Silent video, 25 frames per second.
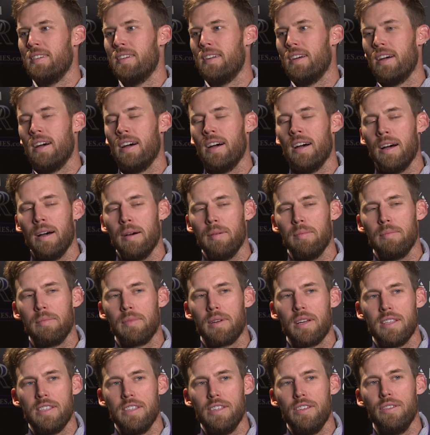
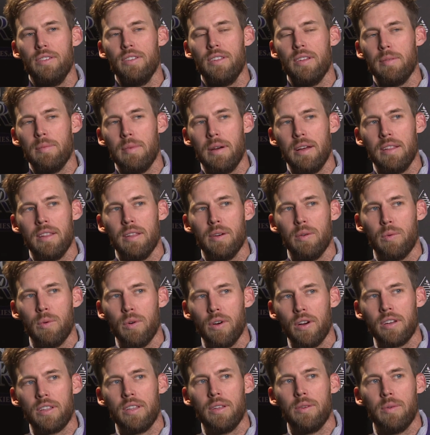Because he knew the
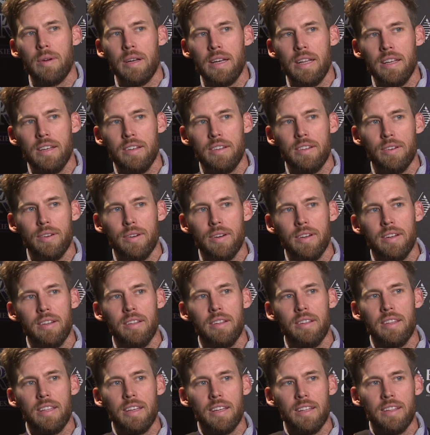work that went into
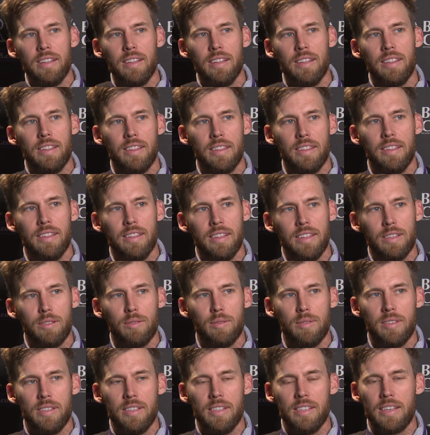it, this
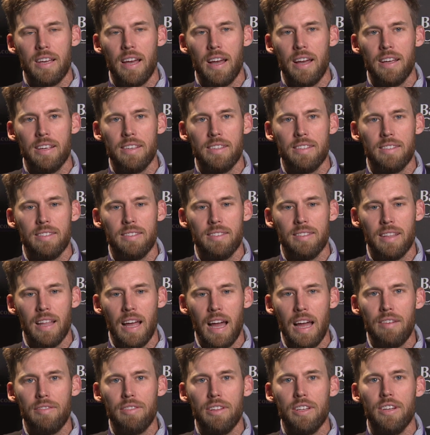was these guys'
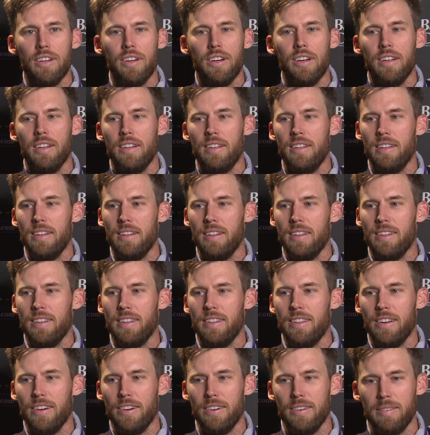livelihood,
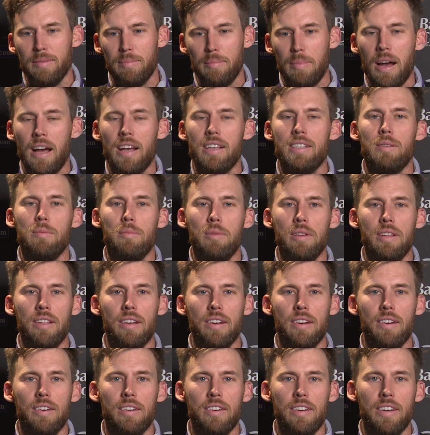possibly
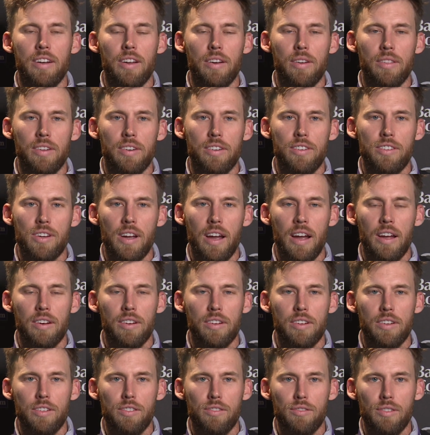their you know, their
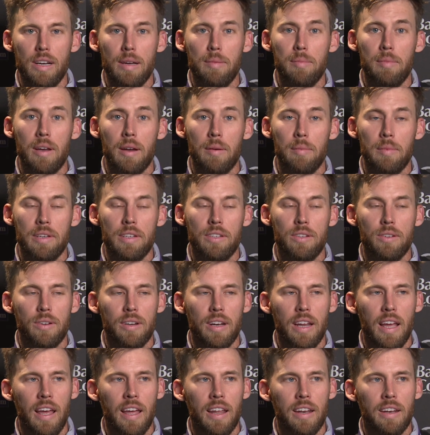childhood dream coming to
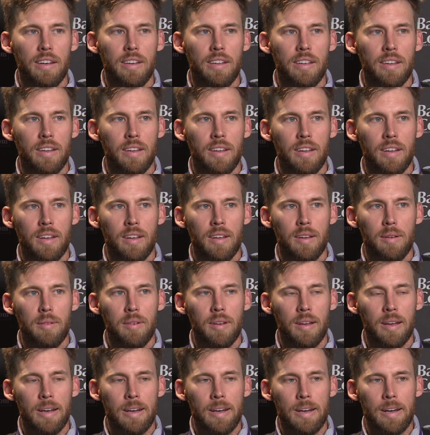an end.
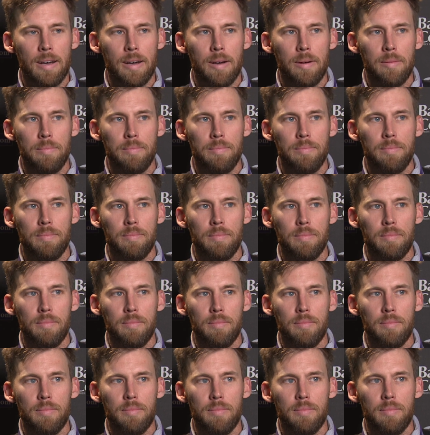And
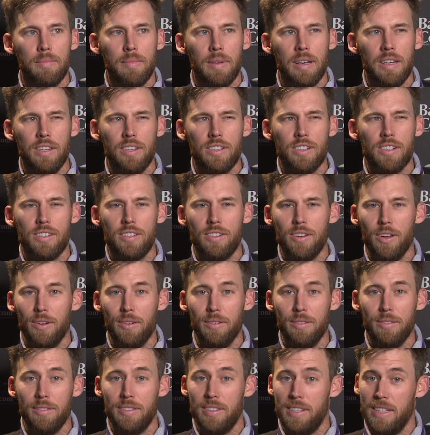you just
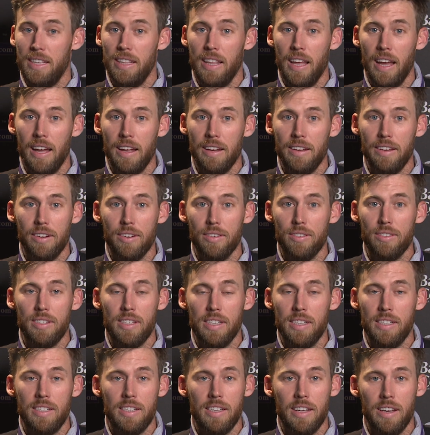don't see that. You don't
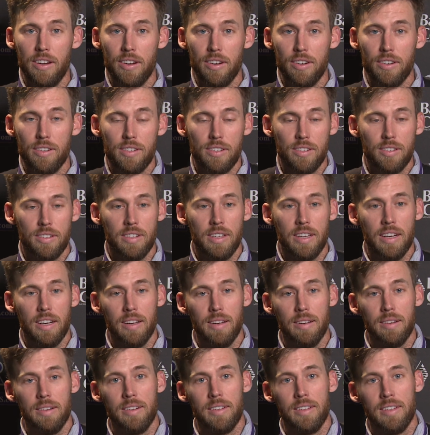see tears in
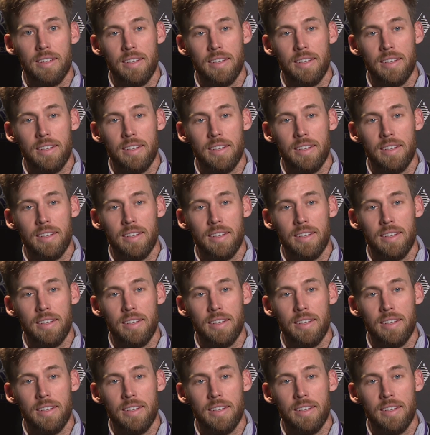a